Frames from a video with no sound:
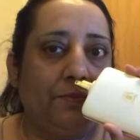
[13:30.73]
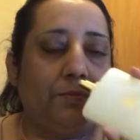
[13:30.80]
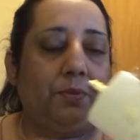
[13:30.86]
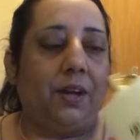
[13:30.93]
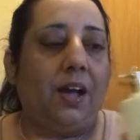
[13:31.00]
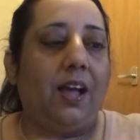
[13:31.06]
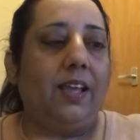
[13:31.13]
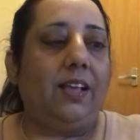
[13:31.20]

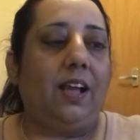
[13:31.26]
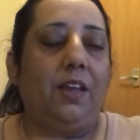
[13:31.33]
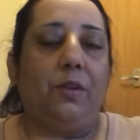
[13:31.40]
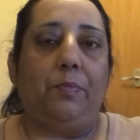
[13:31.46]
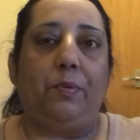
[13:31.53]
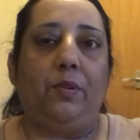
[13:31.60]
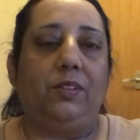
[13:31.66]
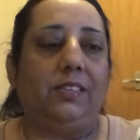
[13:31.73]
But I kind
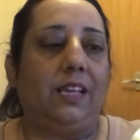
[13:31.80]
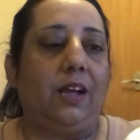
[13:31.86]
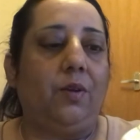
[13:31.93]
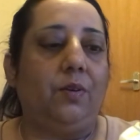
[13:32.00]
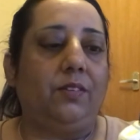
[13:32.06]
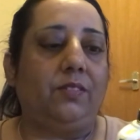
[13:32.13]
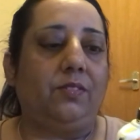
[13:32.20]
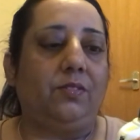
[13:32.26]
of pulled it
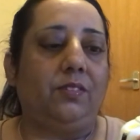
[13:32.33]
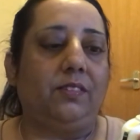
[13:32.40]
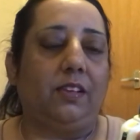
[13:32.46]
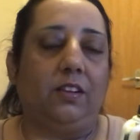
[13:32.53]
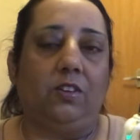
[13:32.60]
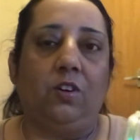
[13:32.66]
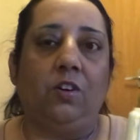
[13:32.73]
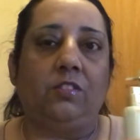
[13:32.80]
out as soon as I
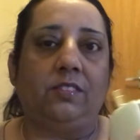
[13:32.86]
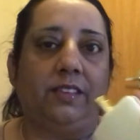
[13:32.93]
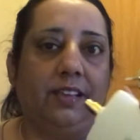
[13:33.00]
got